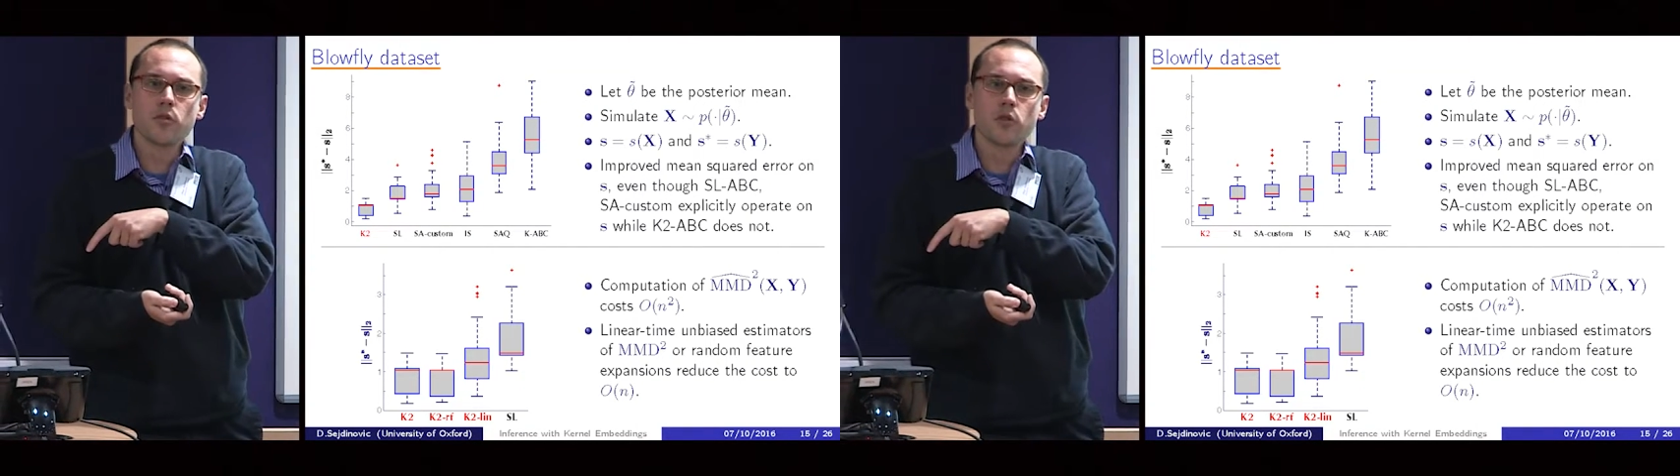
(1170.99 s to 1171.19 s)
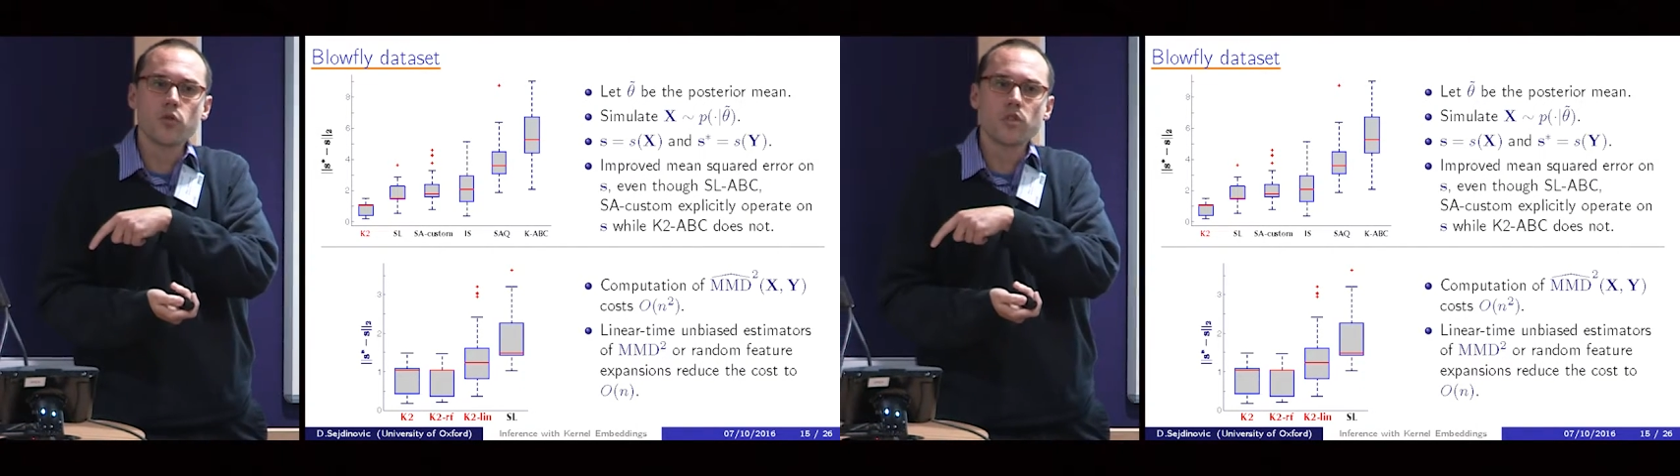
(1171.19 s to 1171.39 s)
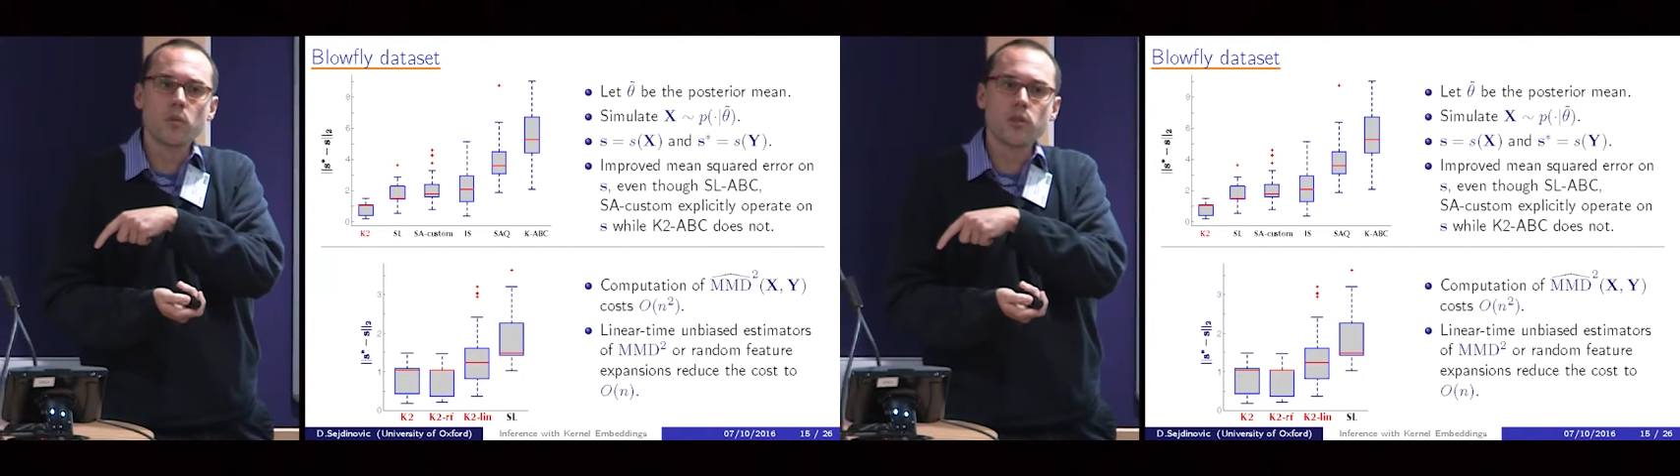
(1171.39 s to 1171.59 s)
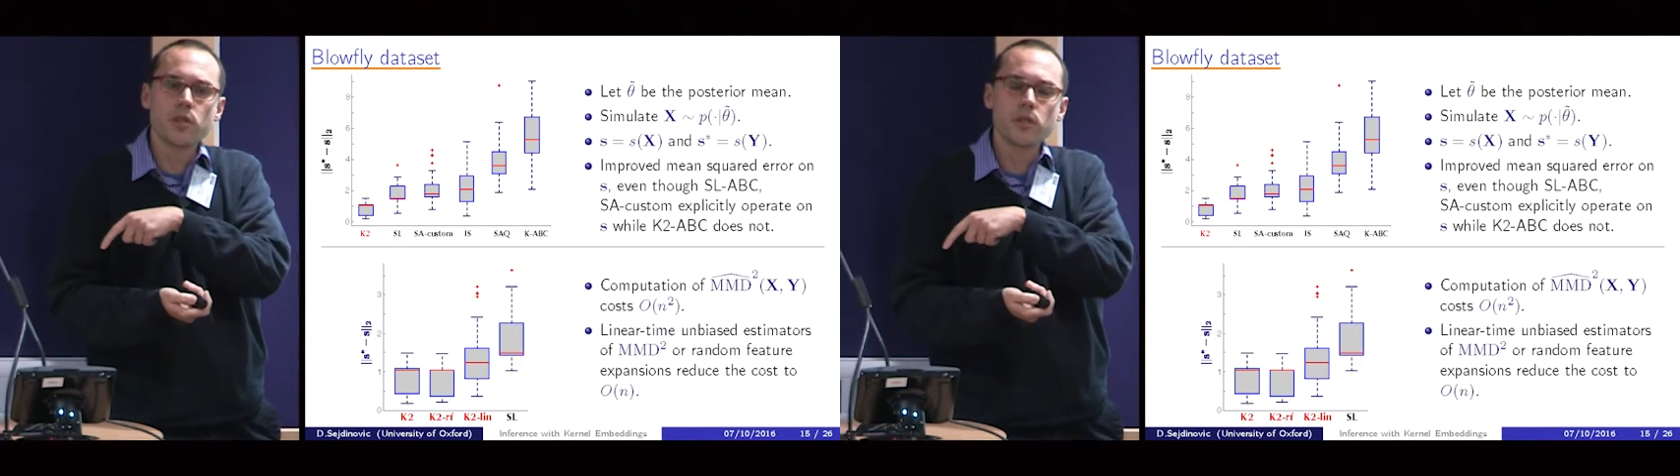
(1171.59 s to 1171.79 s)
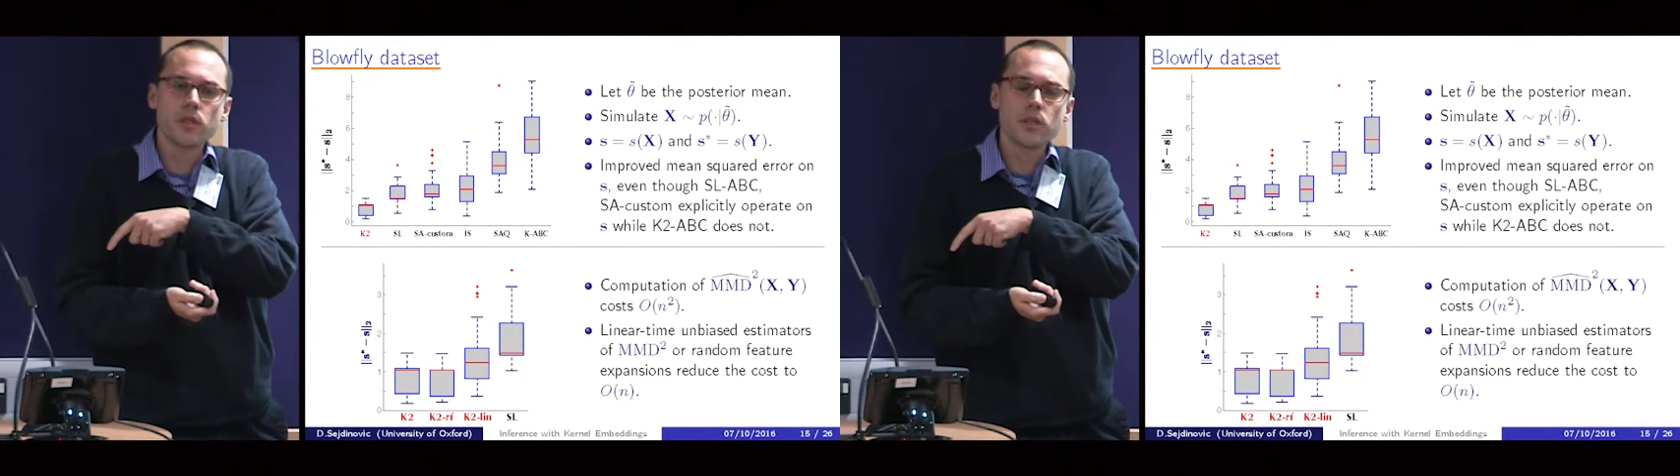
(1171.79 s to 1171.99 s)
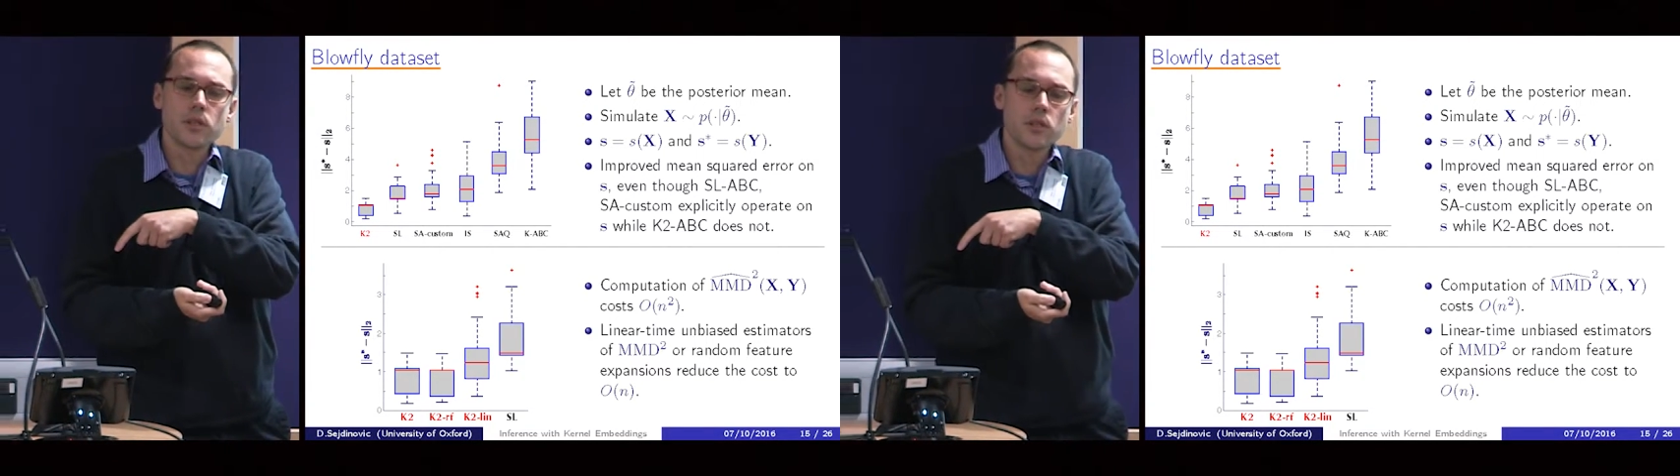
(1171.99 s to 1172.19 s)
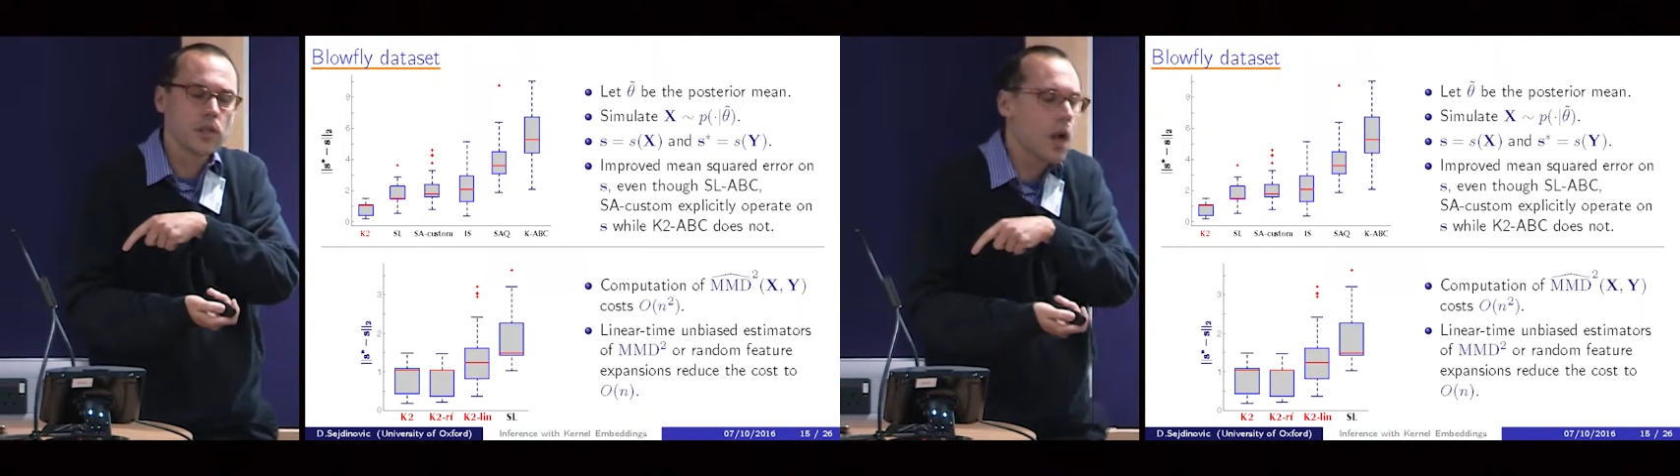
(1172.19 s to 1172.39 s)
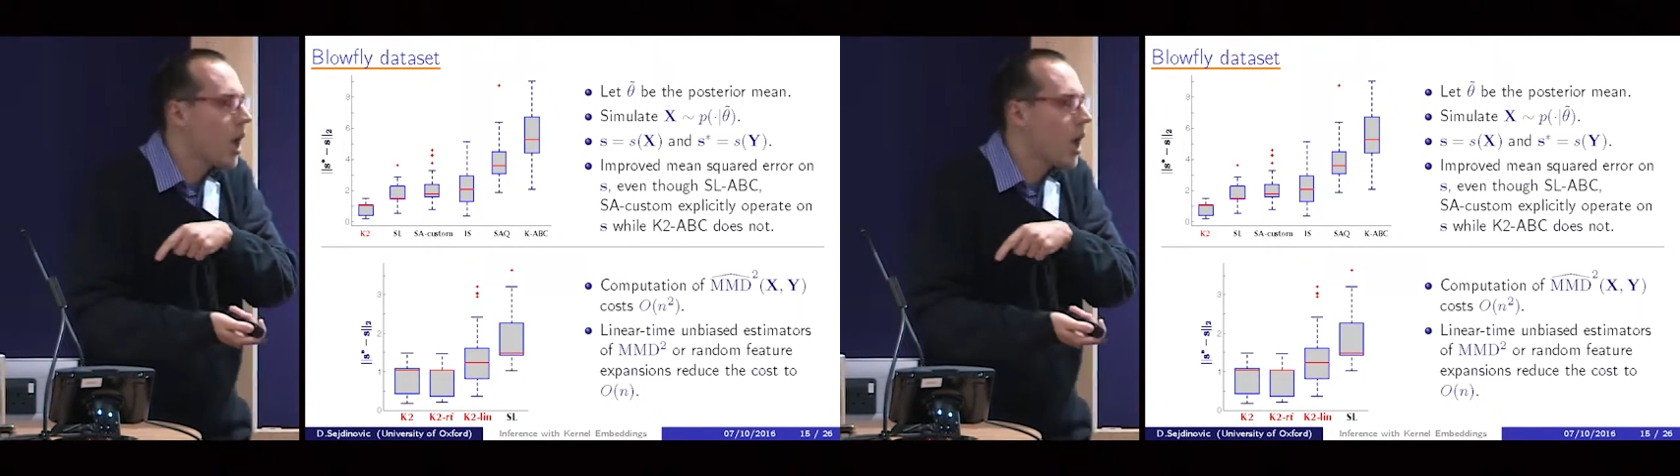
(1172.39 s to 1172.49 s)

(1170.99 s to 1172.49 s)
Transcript: of those summary statistics.